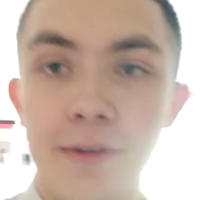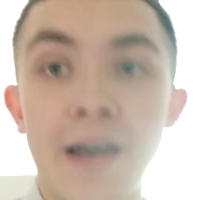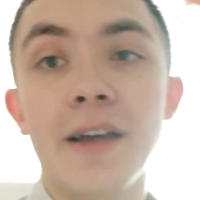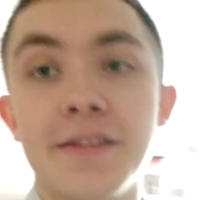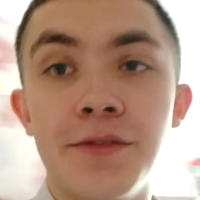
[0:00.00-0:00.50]

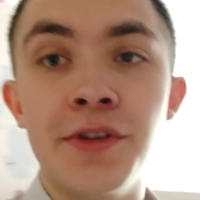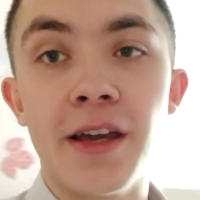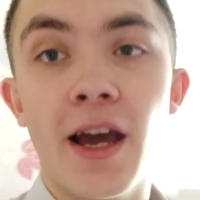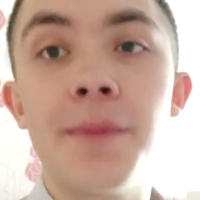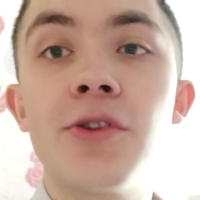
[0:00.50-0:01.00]
guys,
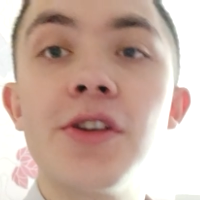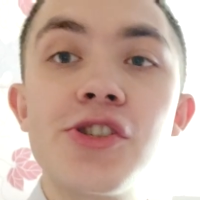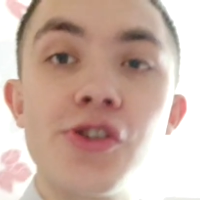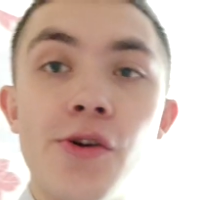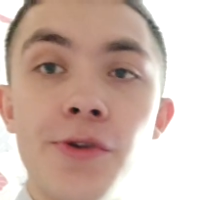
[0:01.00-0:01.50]
today I'm gonna
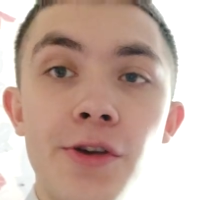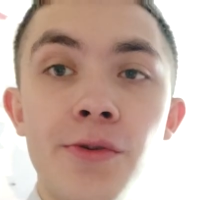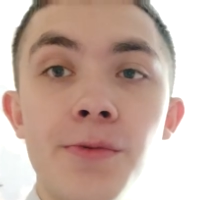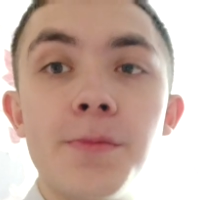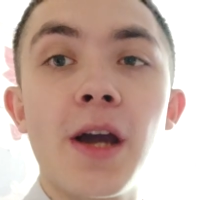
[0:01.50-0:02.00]
show
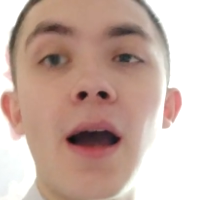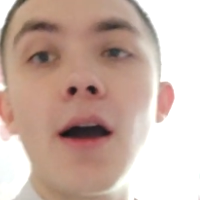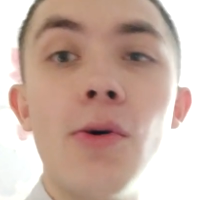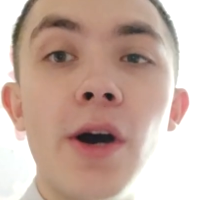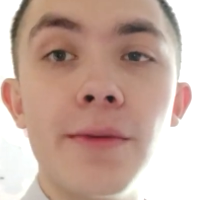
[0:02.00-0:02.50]
you
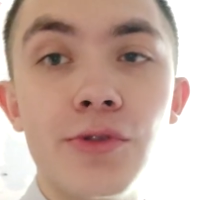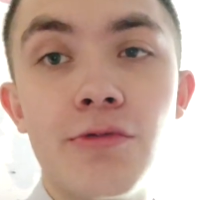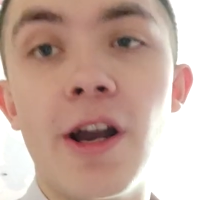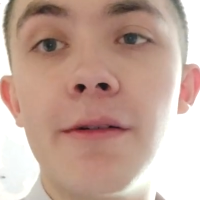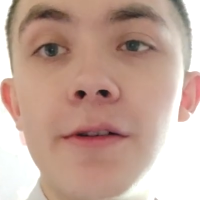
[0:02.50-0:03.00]
how I would
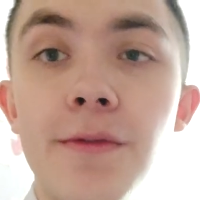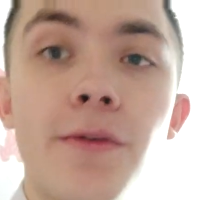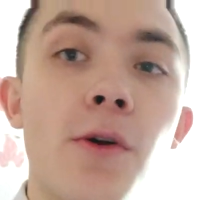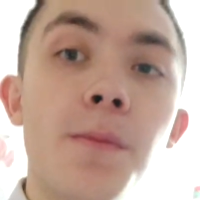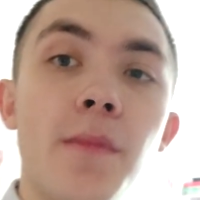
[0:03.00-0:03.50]
travel
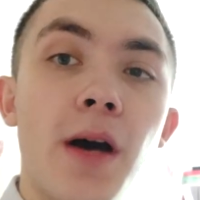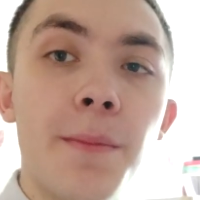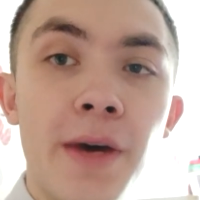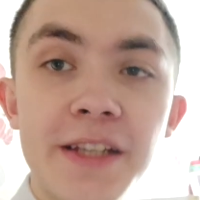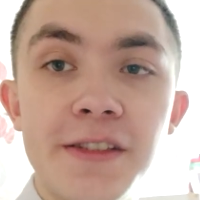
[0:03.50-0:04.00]
from
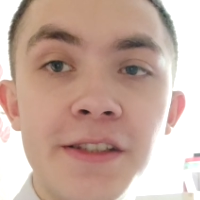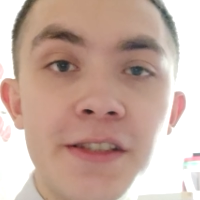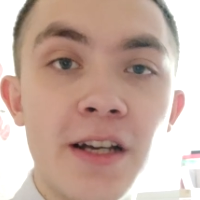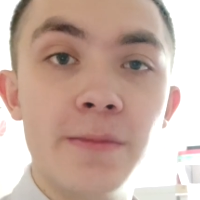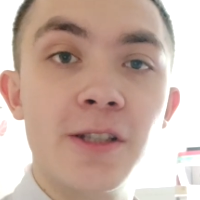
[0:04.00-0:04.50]
my
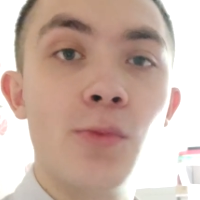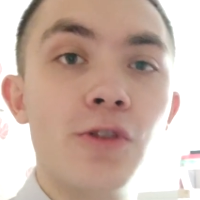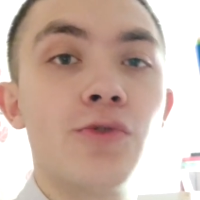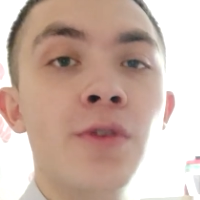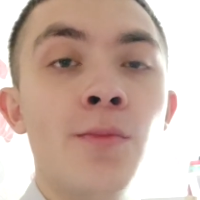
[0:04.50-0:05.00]
city
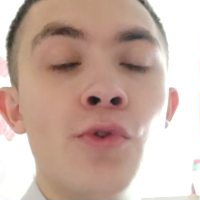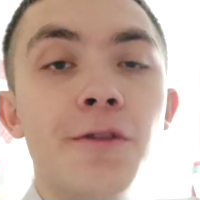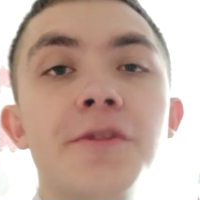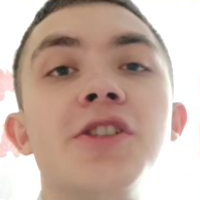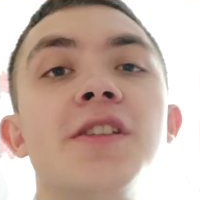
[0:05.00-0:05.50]
Komsomolsk on
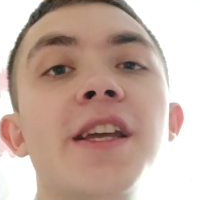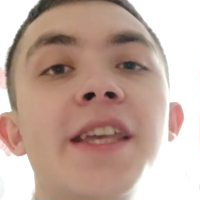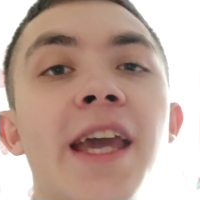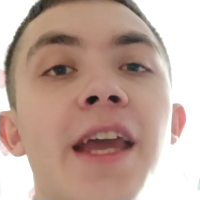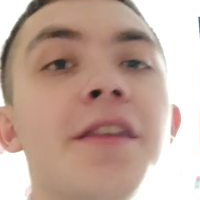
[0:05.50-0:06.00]
Amur, which is
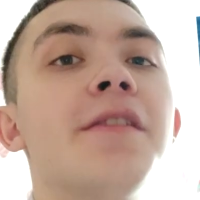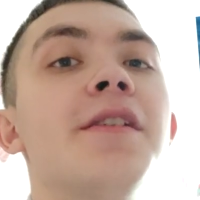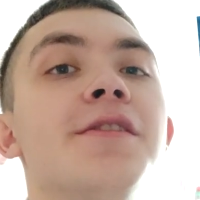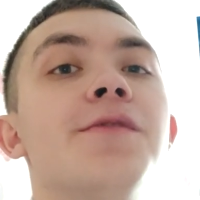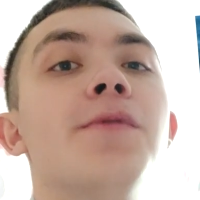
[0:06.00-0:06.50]
located
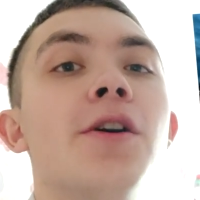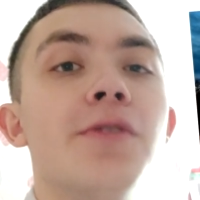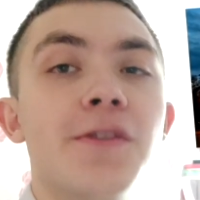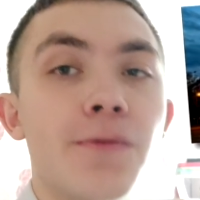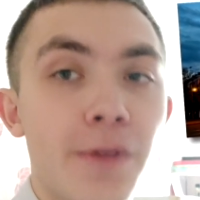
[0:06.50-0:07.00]
in the far
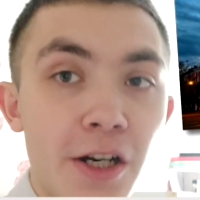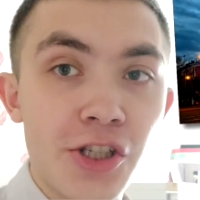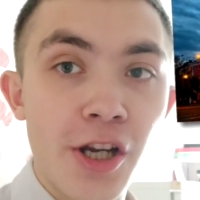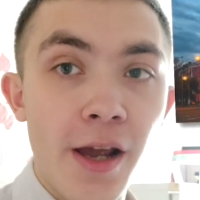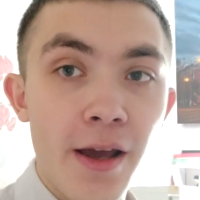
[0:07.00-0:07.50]
east of
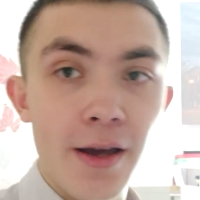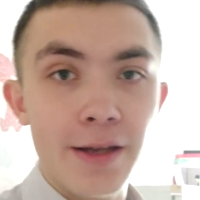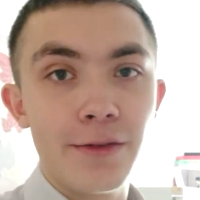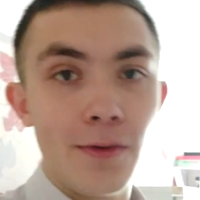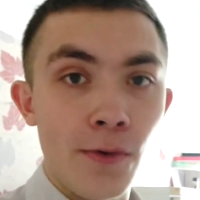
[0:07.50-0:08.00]
Russia,
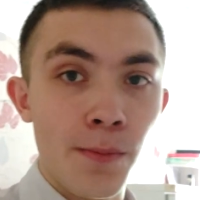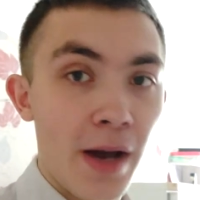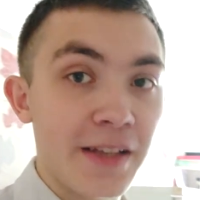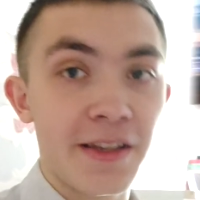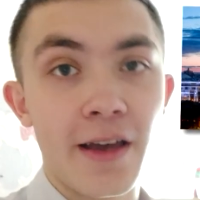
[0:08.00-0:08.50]
to
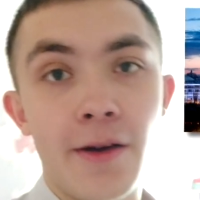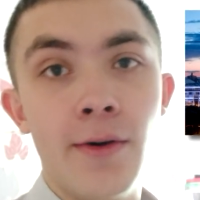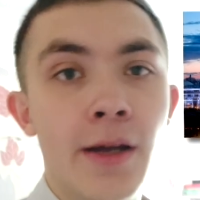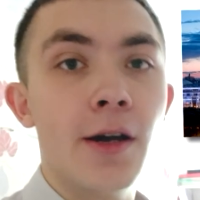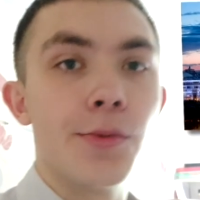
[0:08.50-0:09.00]
Moscow,
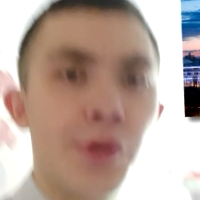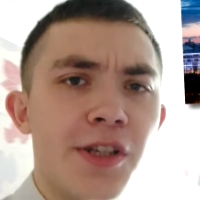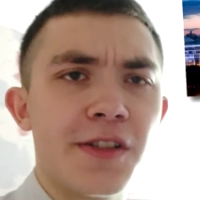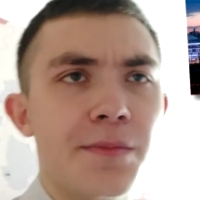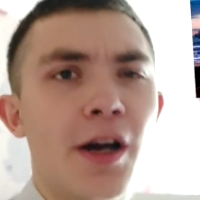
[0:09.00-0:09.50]

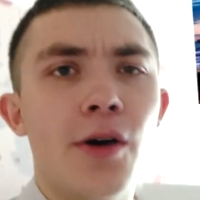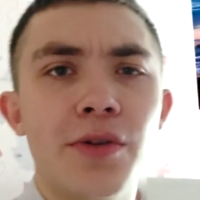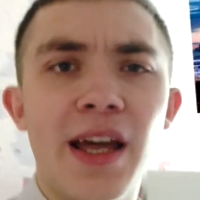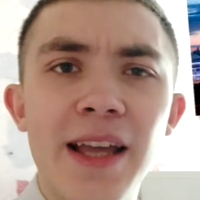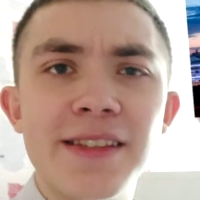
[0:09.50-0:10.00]
which is
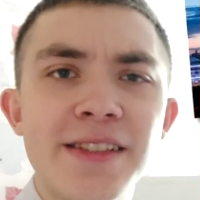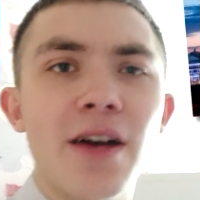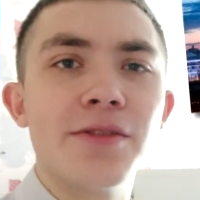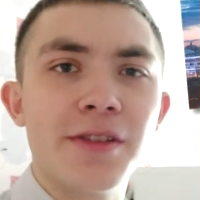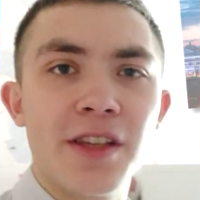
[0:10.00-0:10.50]
about
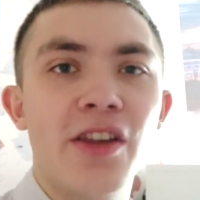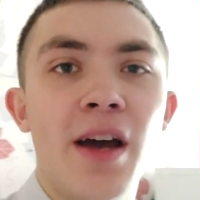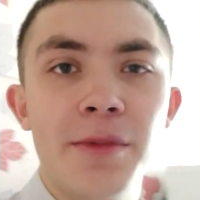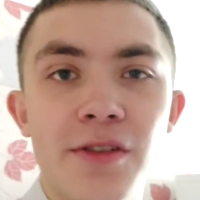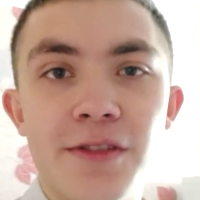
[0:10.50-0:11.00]
8,000
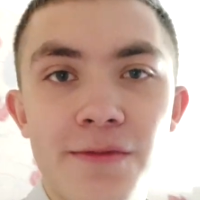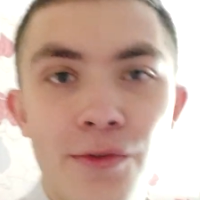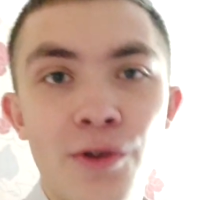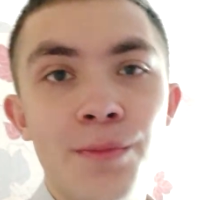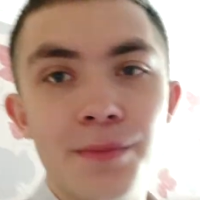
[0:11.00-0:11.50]
kilometers
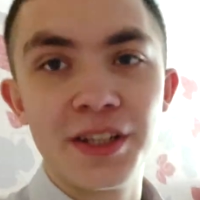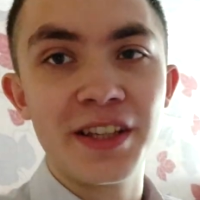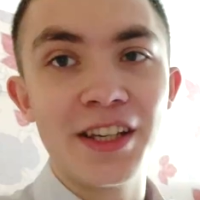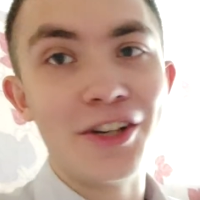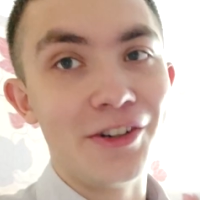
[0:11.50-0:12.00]
from
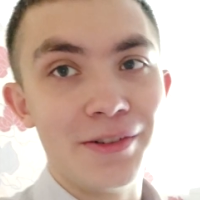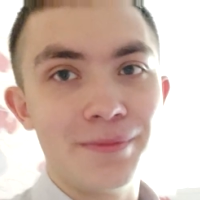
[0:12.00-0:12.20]
here.